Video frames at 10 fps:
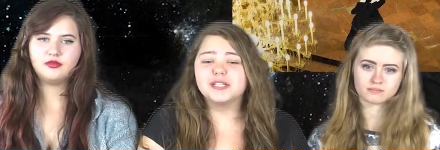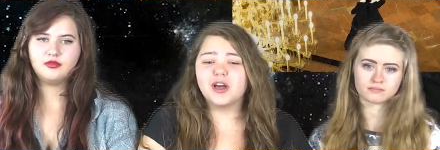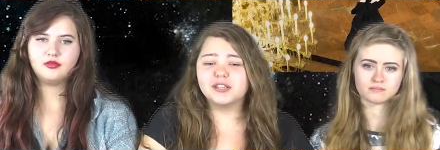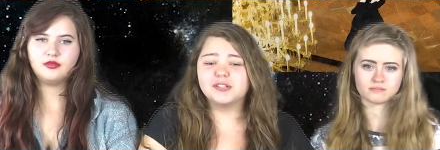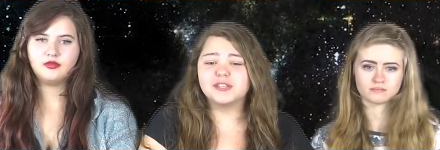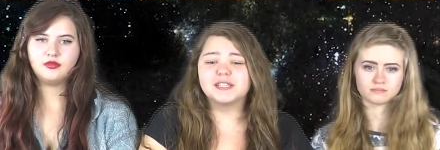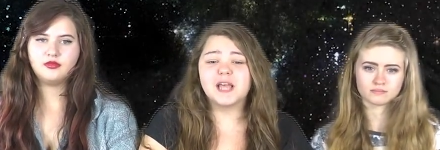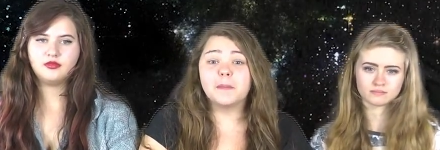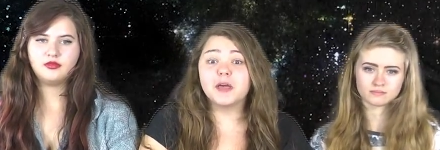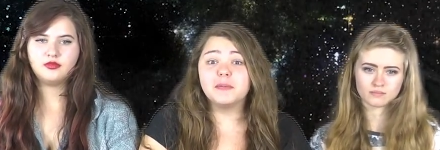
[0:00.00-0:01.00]
Speaker 1: concert this
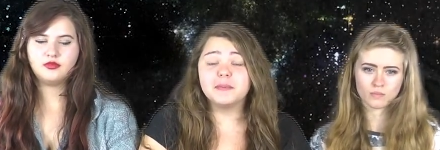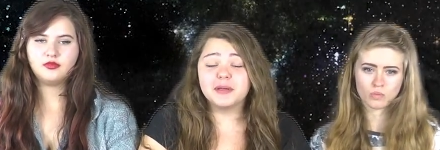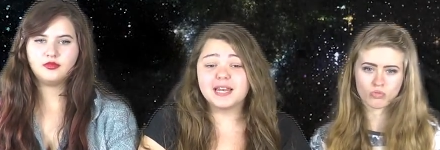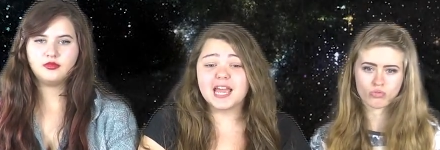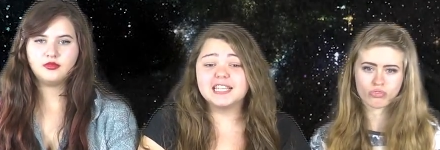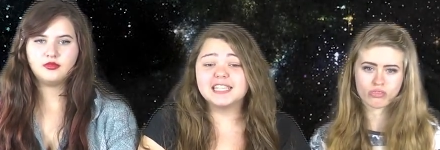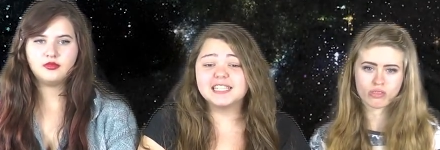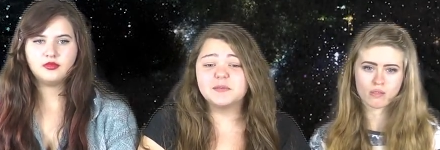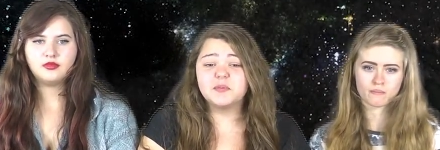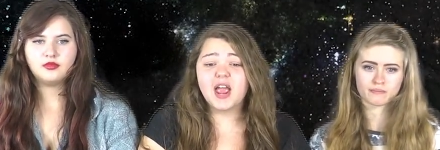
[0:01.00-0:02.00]
upcoming Monday,
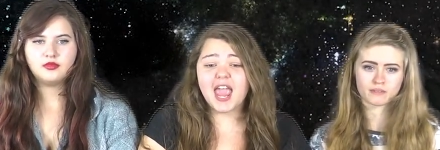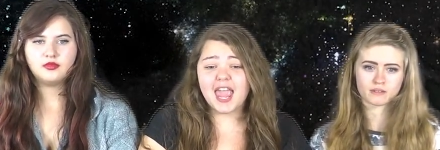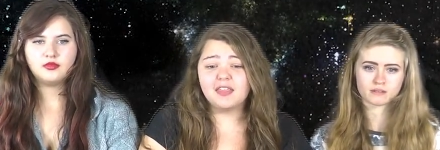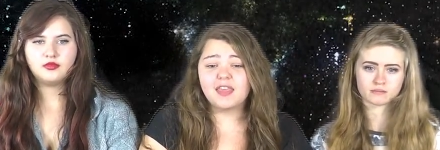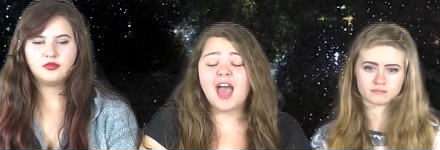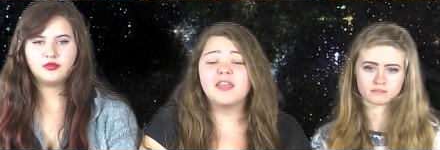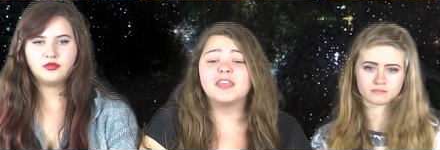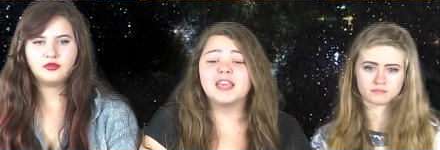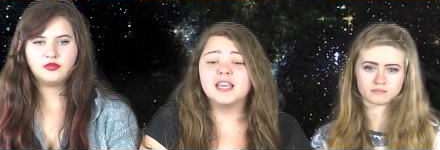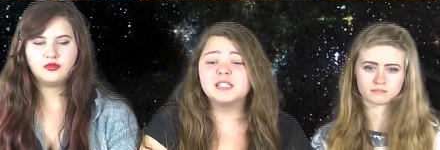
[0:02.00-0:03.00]
December 8th, at
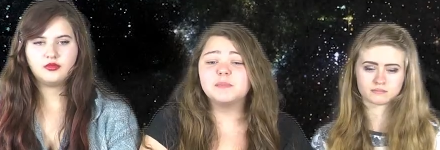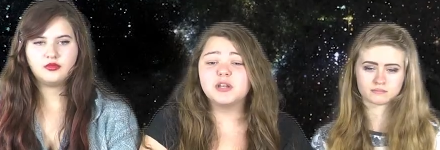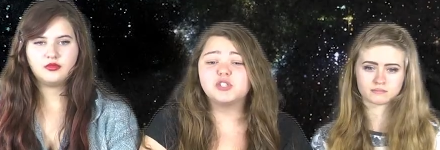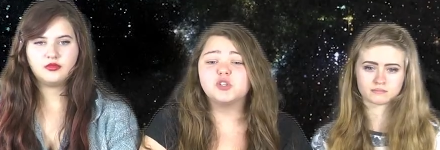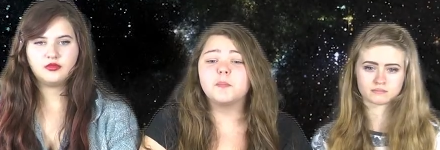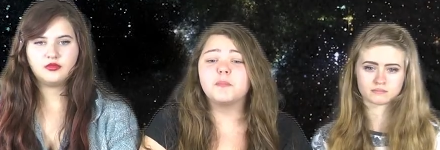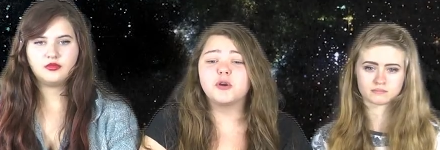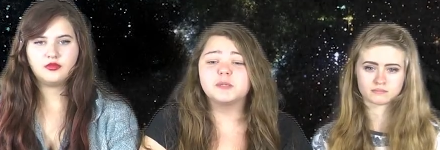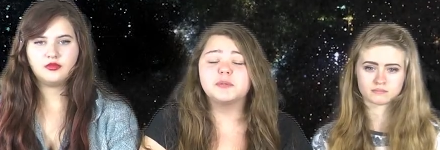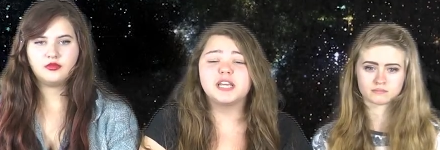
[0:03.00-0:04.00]
the Eastminster
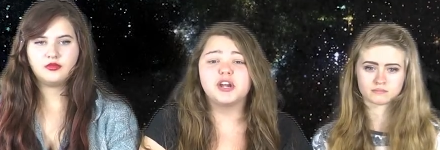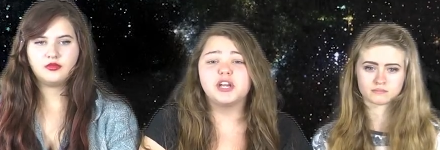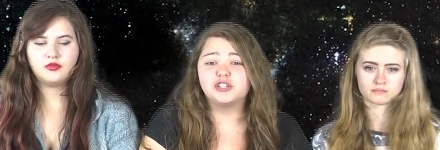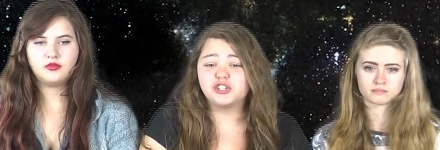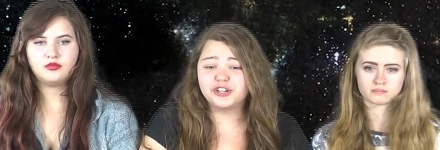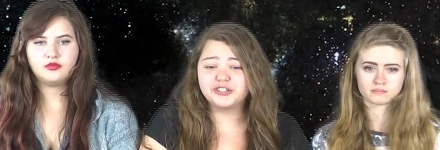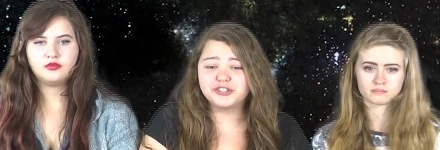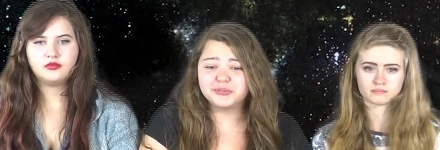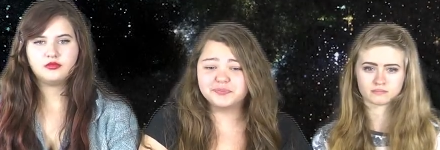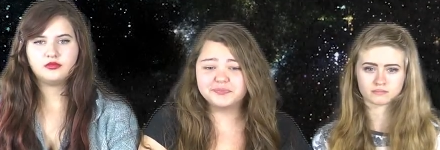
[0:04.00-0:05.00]
Presbyterian
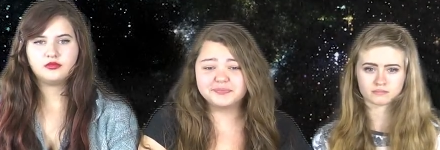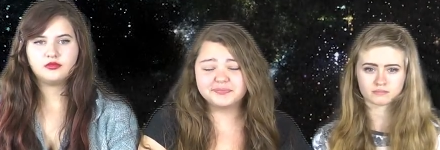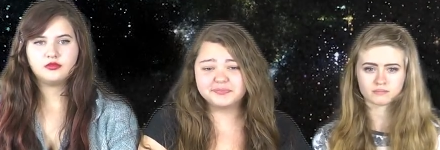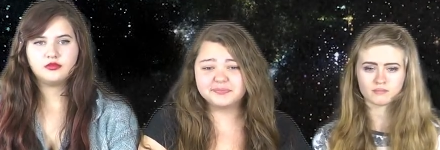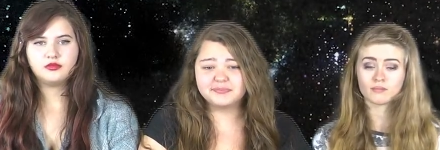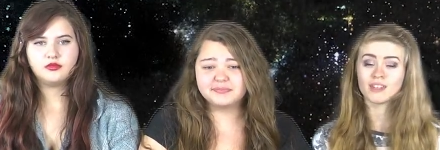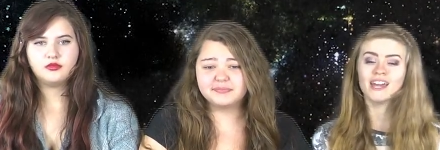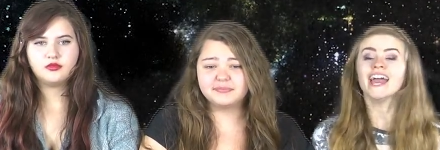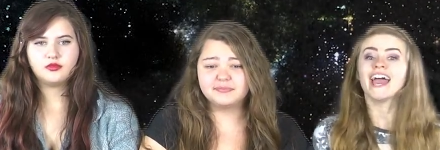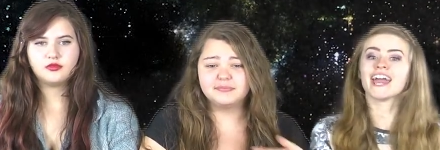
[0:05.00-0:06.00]
Church.
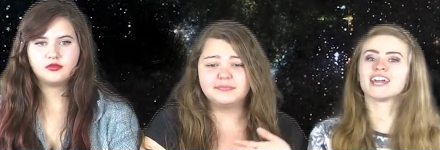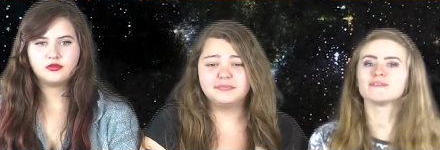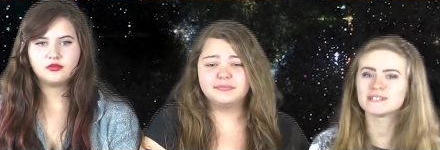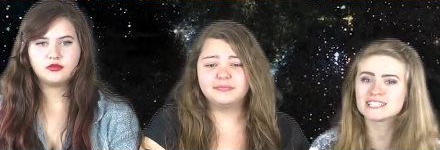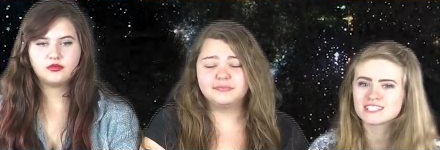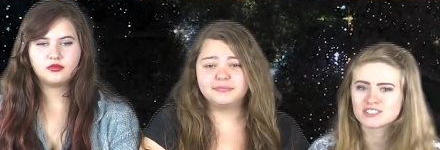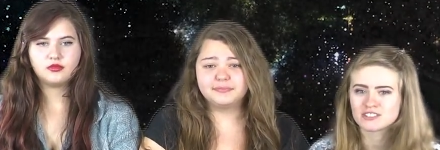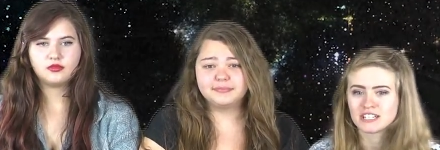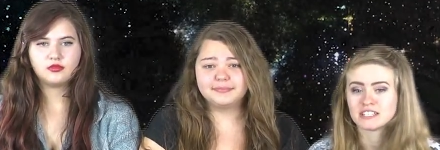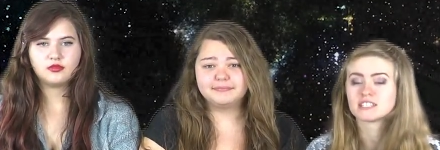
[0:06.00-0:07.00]
Speaker 2: AP
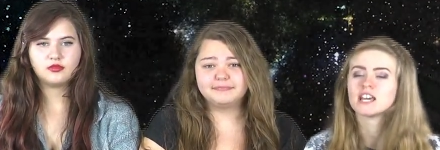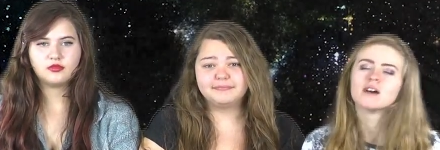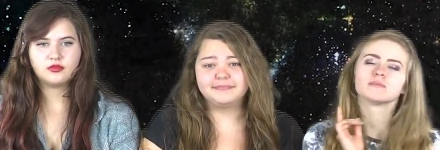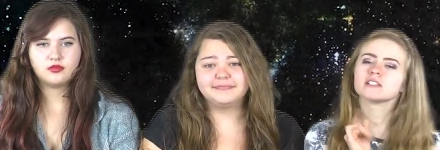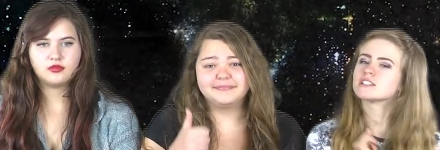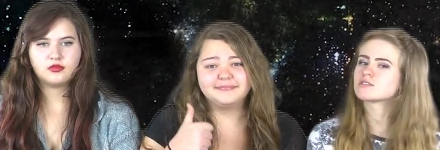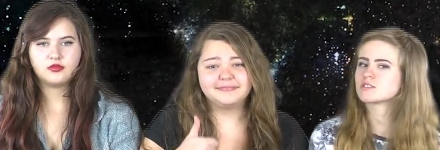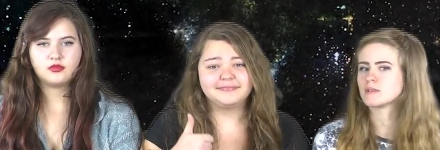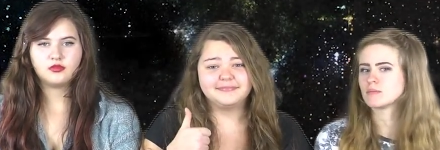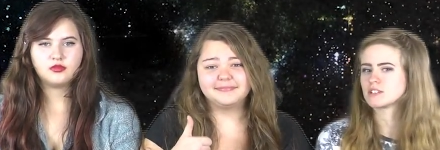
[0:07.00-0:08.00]
students, please
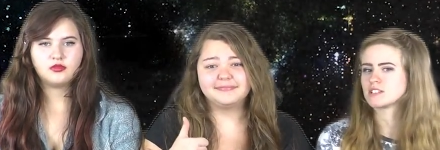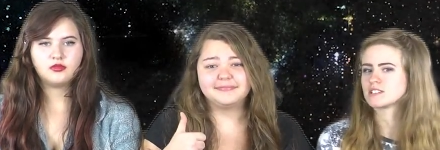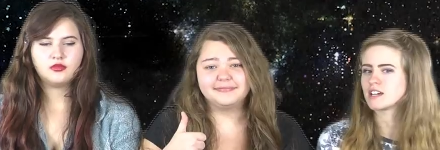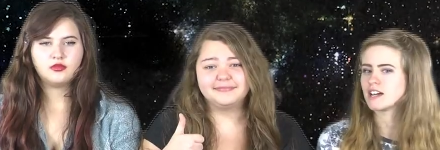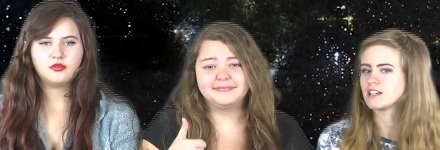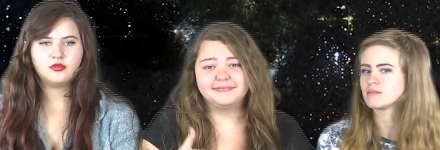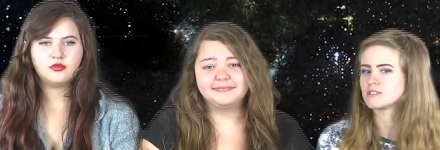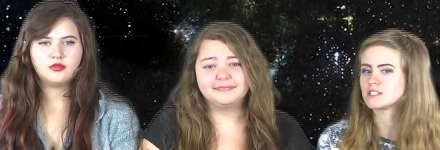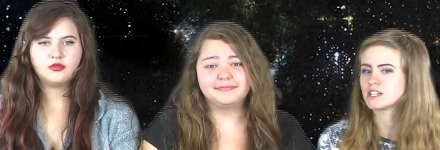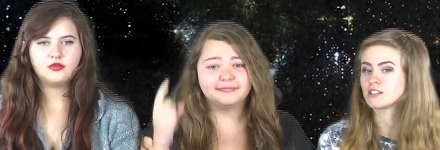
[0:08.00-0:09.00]
remember to sign up
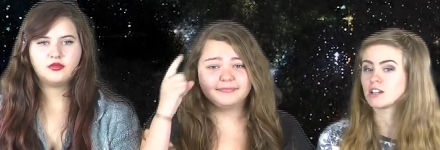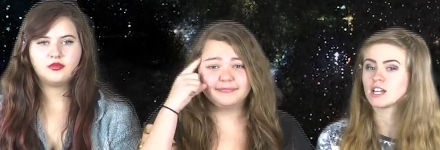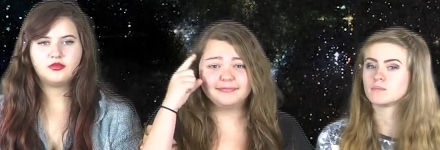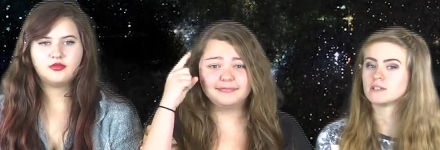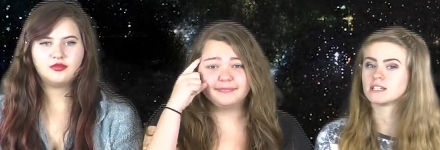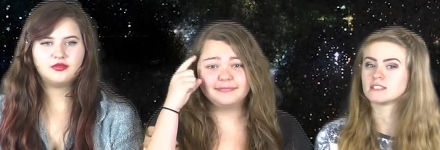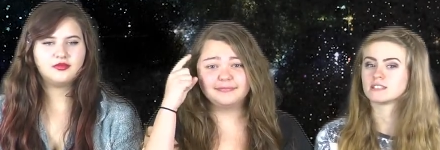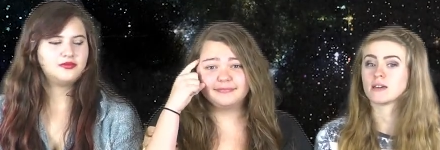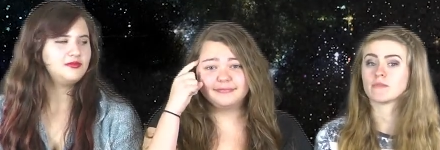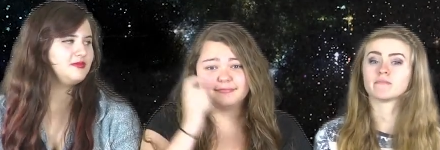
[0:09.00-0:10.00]
to take your AP
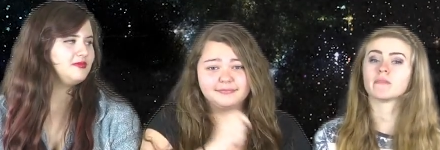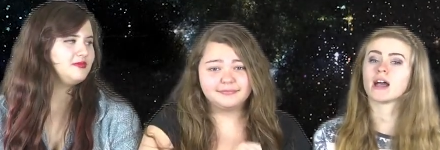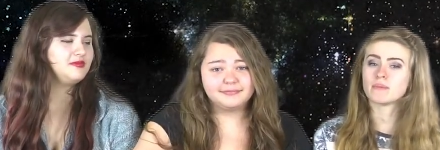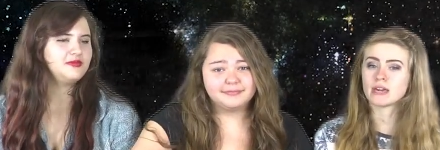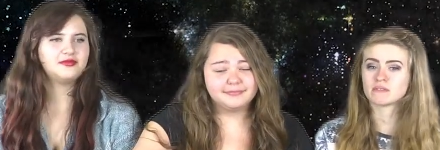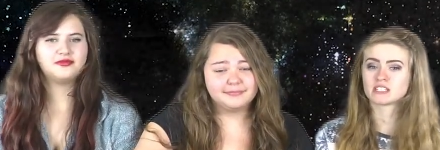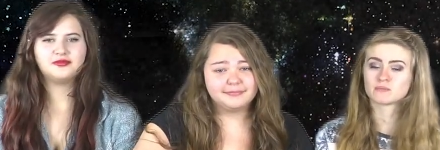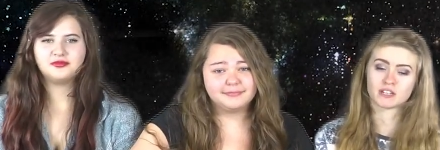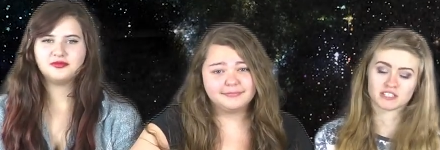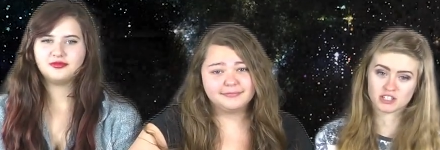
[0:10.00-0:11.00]
exam at
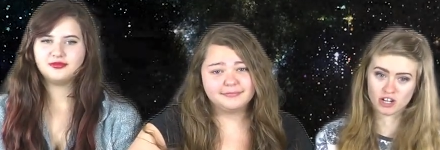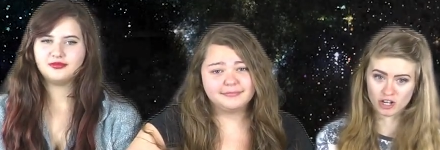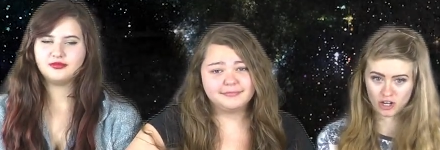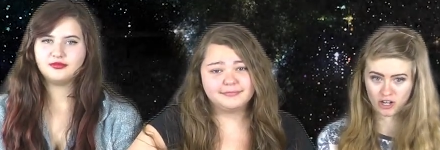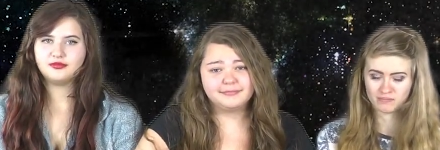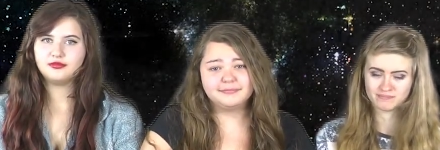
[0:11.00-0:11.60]
mypaymentsplus.com.